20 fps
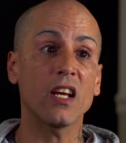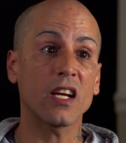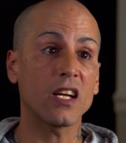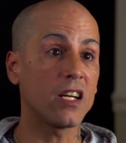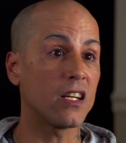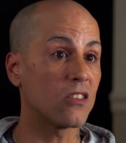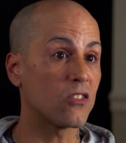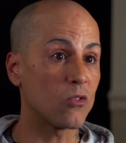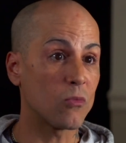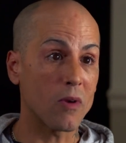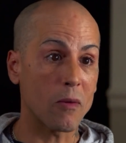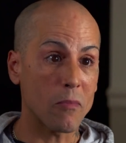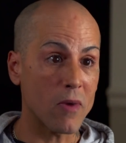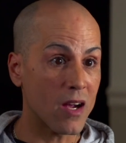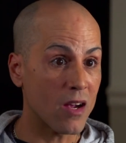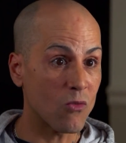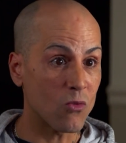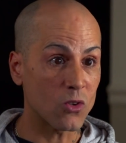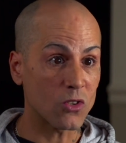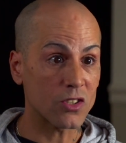that came through my
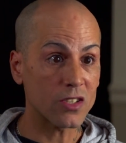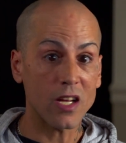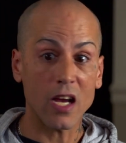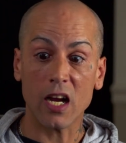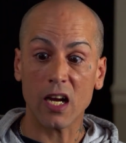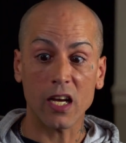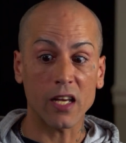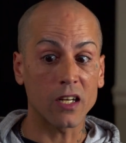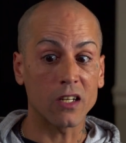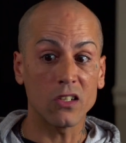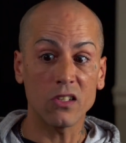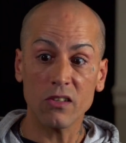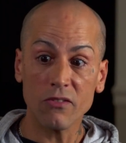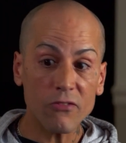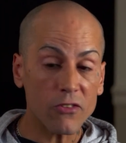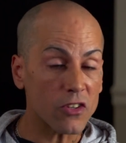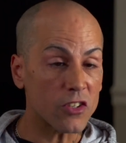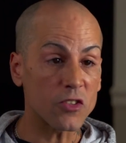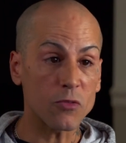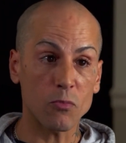mind was, I gotta look for
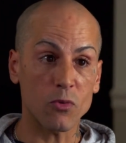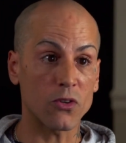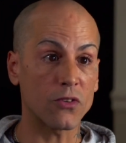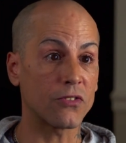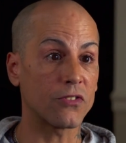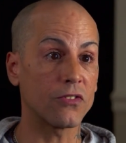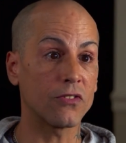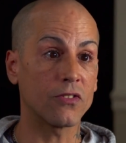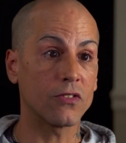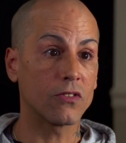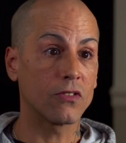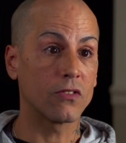this person.